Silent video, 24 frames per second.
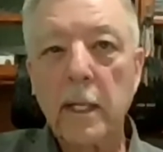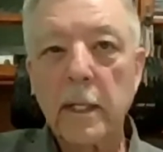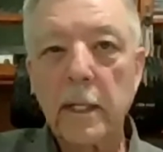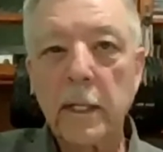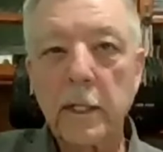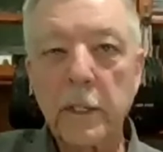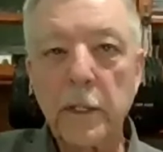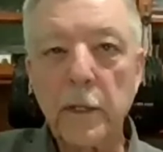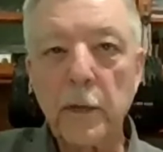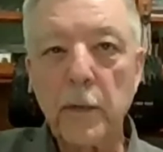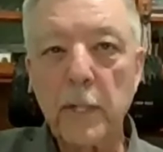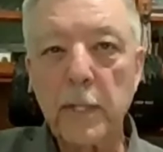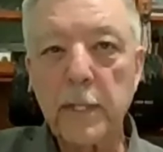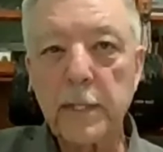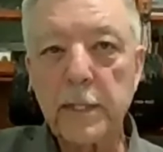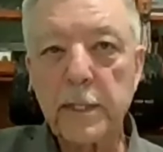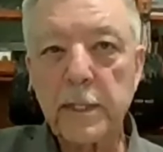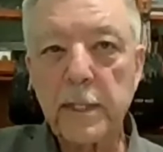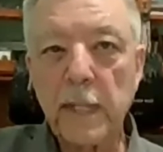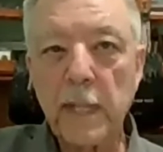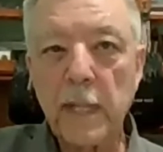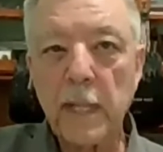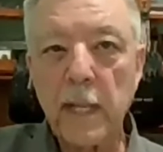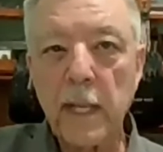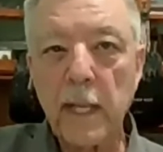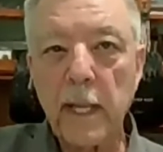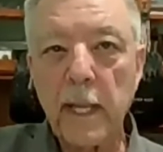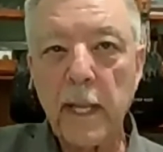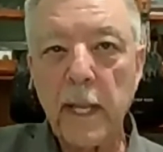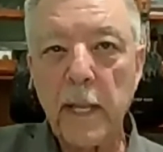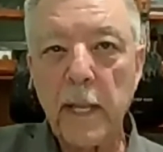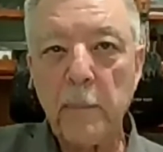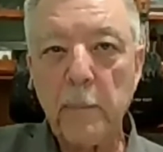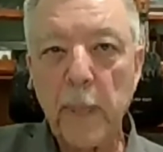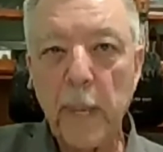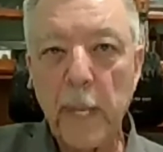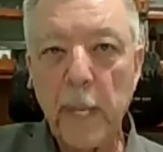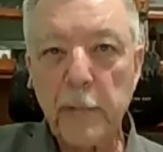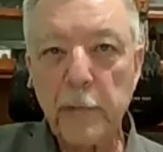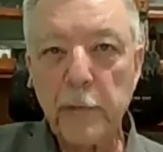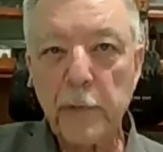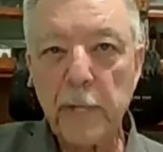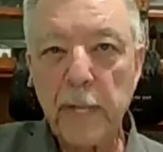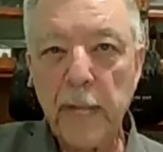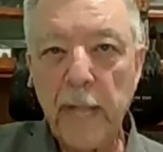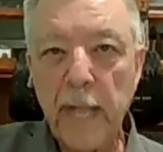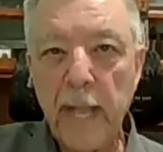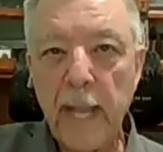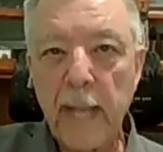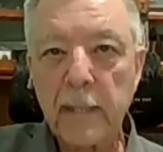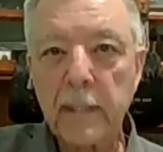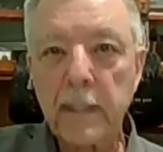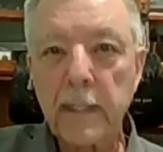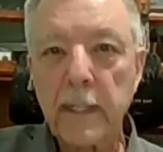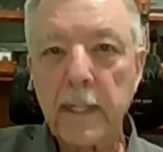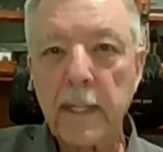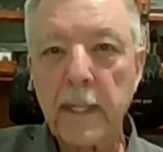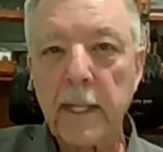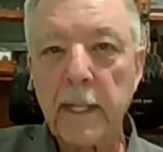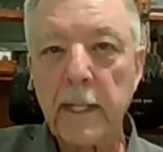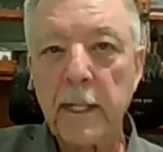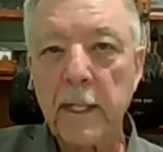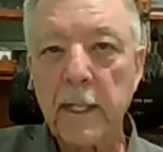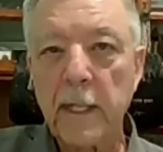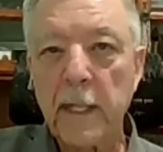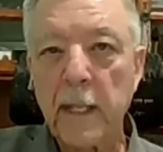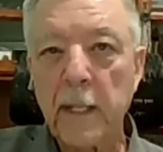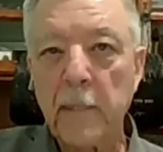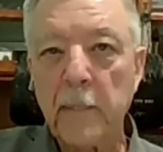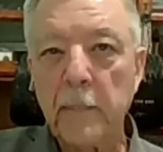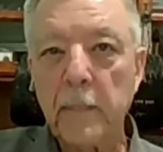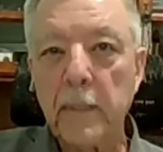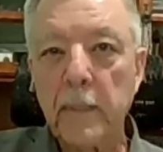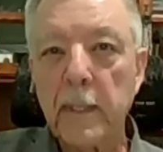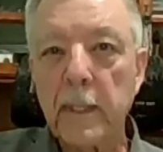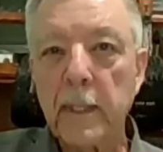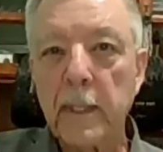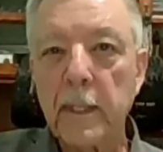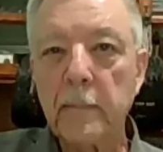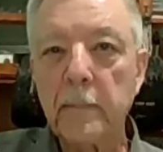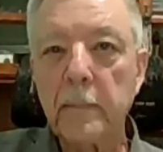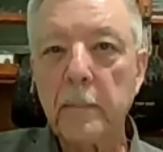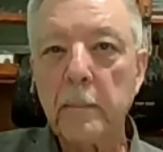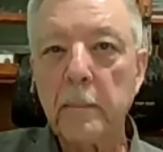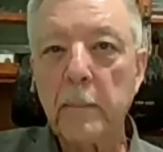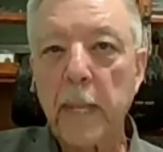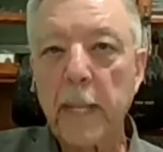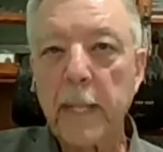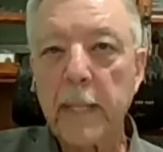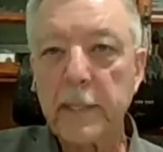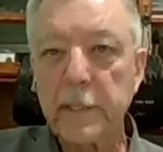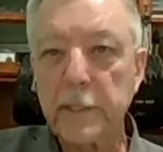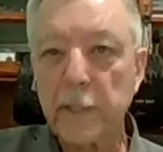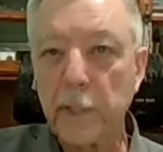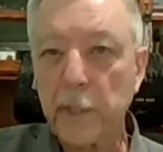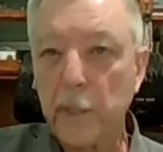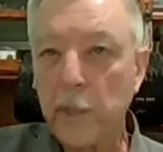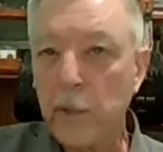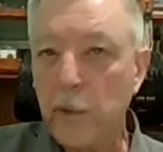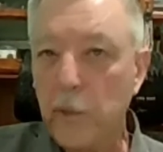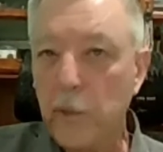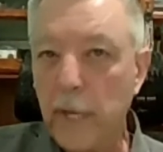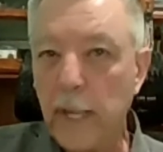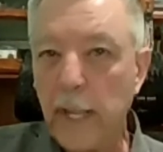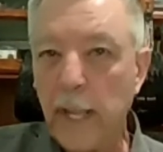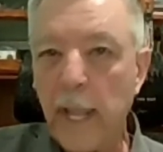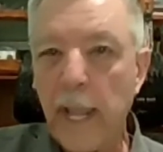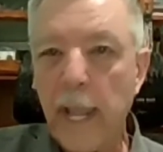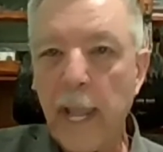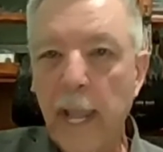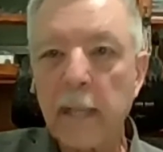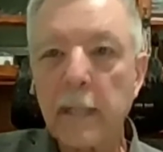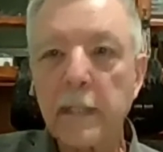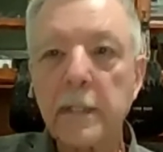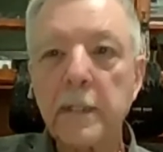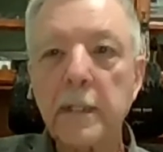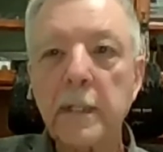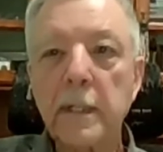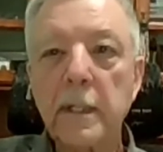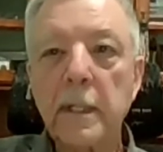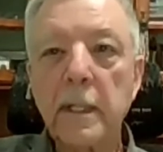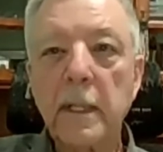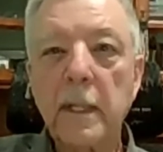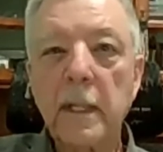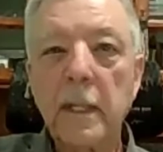the USA Patriot Act and Bank Security Act,